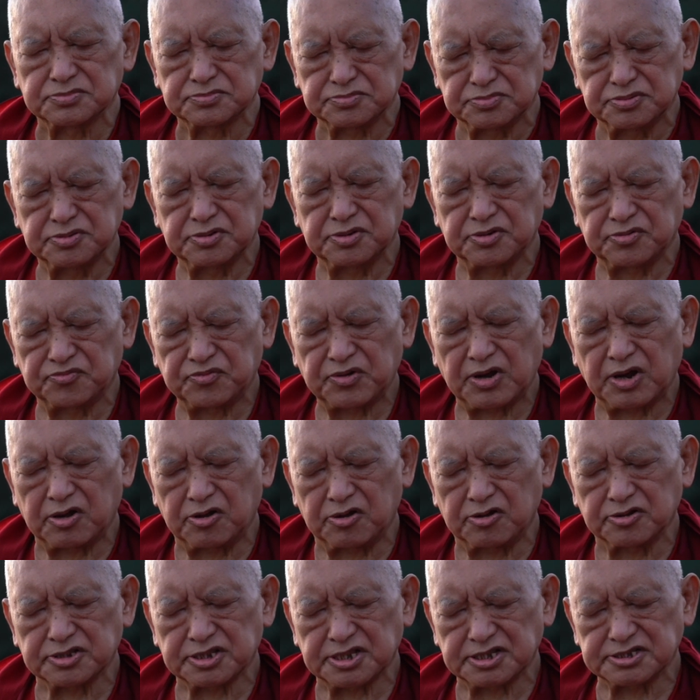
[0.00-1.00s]
purify
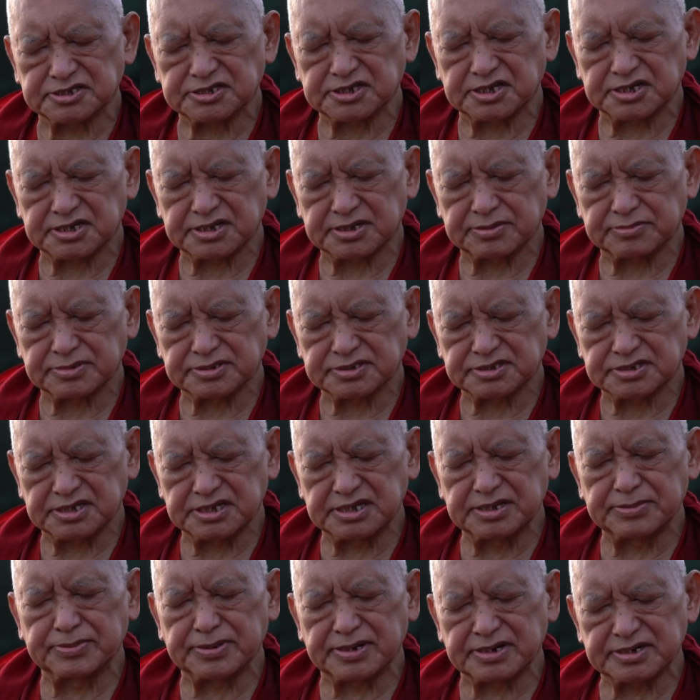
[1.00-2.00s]
all the sentiments,
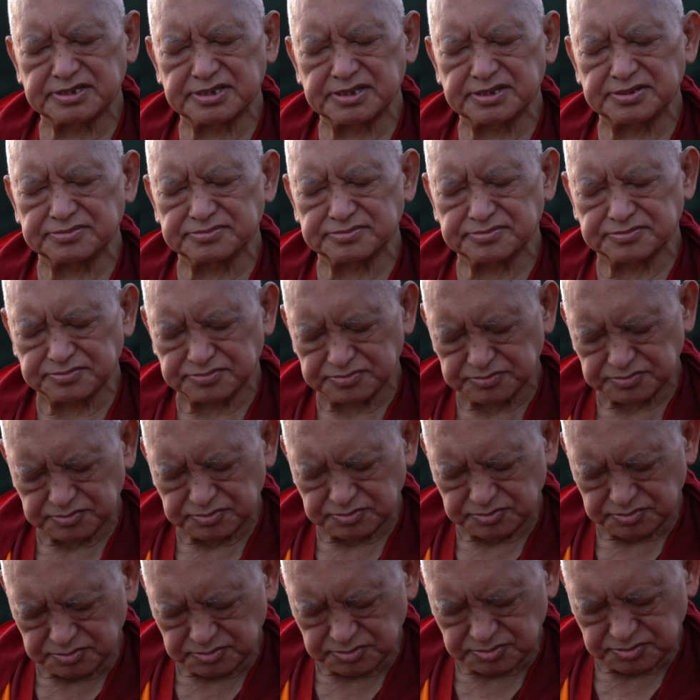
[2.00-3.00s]
liberate them.
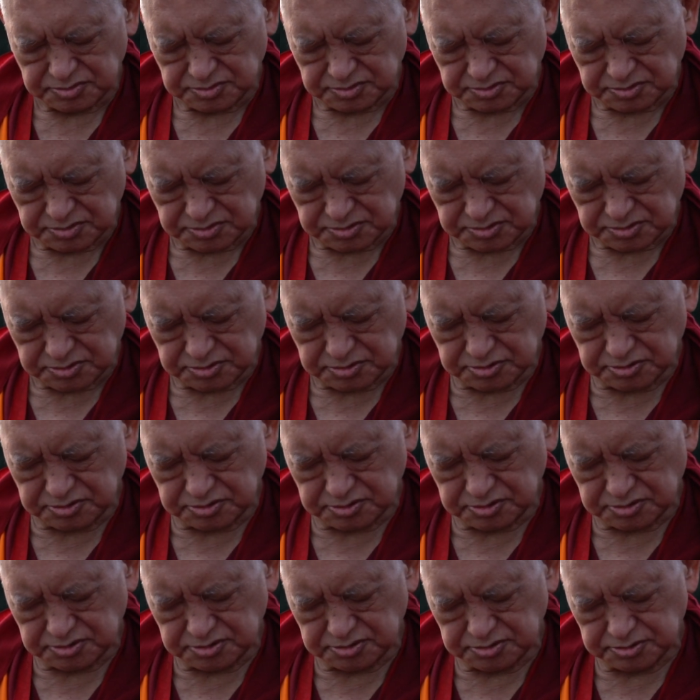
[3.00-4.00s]

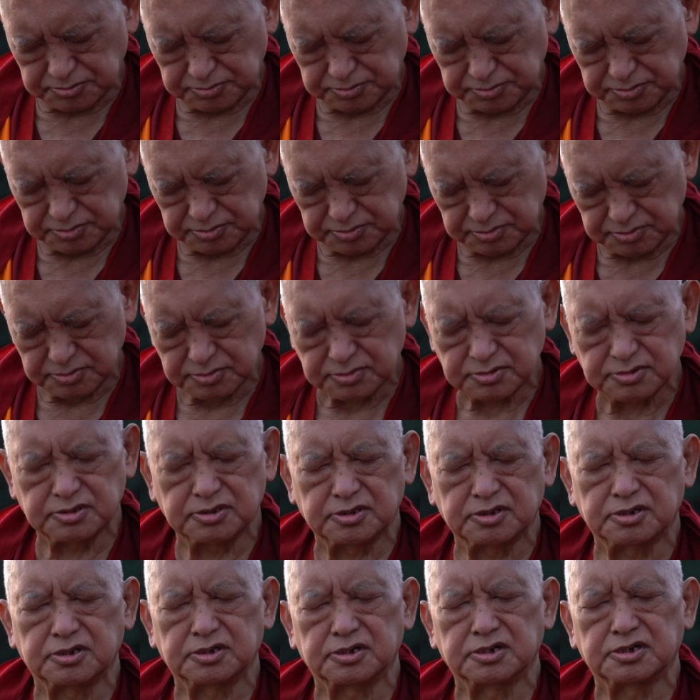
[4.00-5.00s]
So,
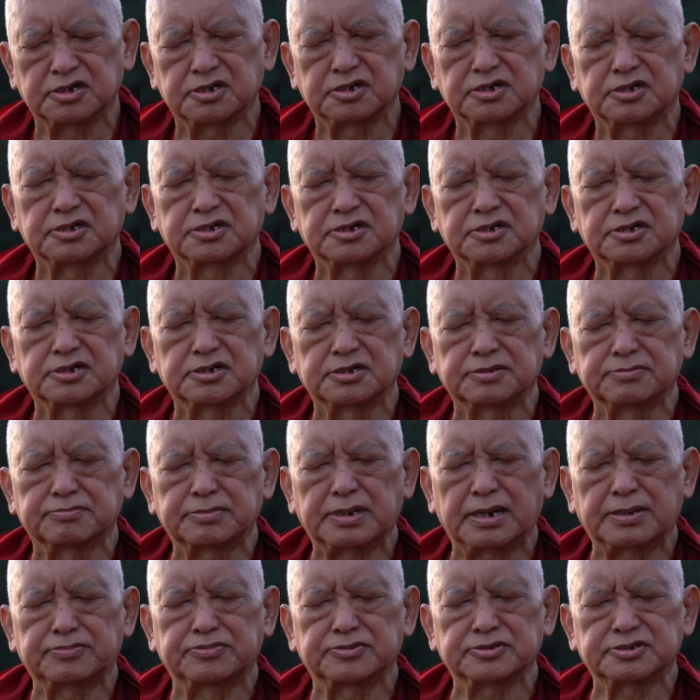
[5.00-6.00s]
uh,
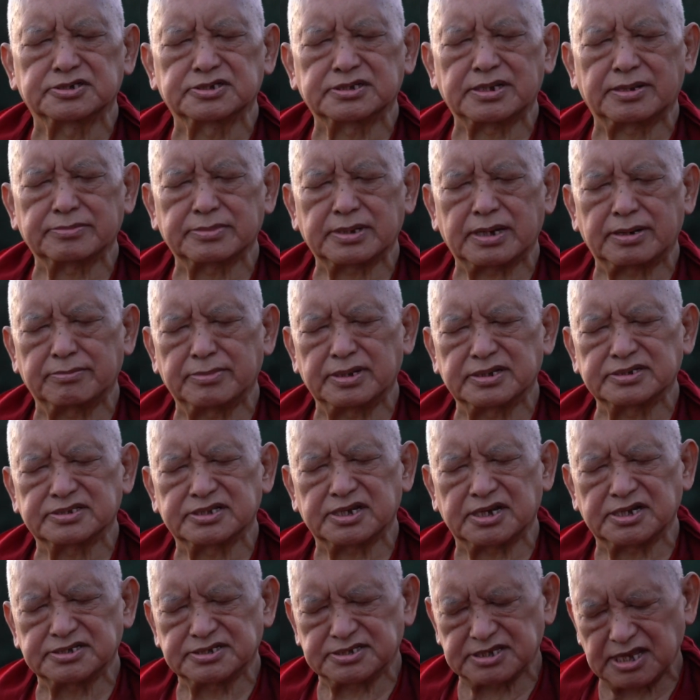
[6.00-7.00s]
by putting Namgyal
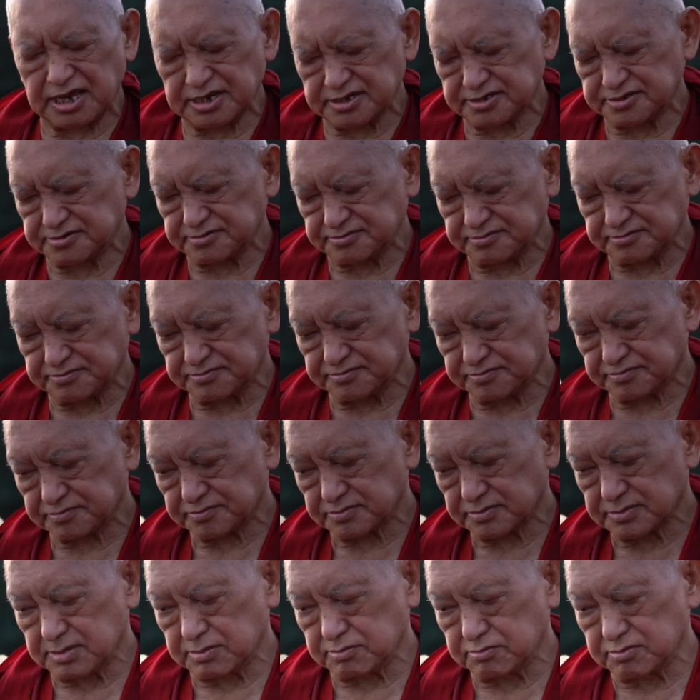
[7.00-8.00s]
mantra inside, mm,
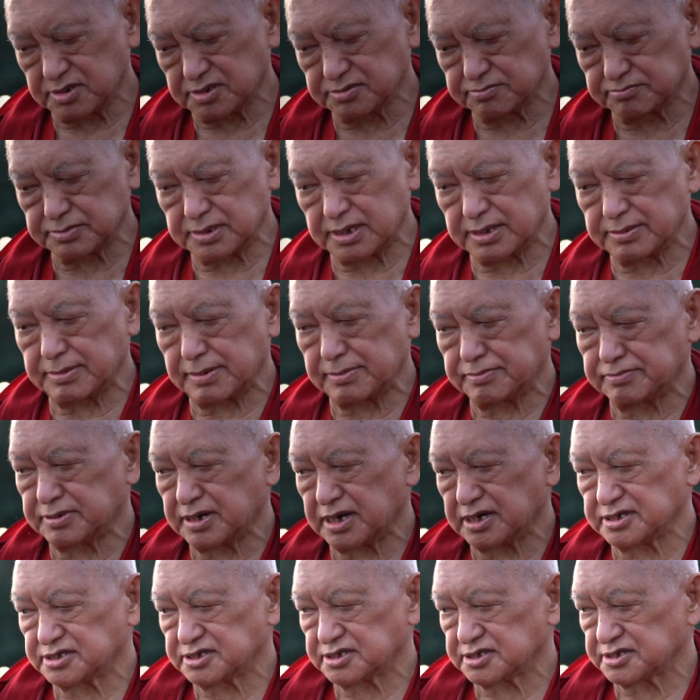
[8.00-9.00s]
and blood
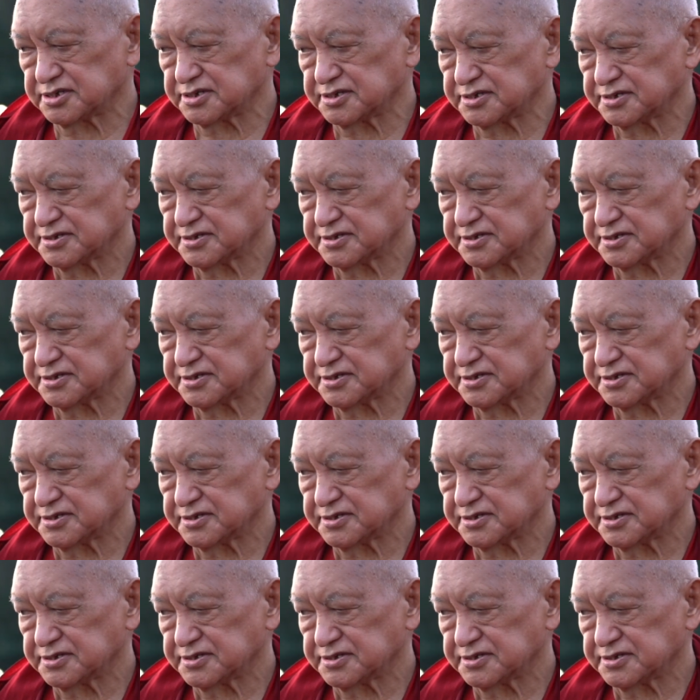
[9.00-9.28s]
precious.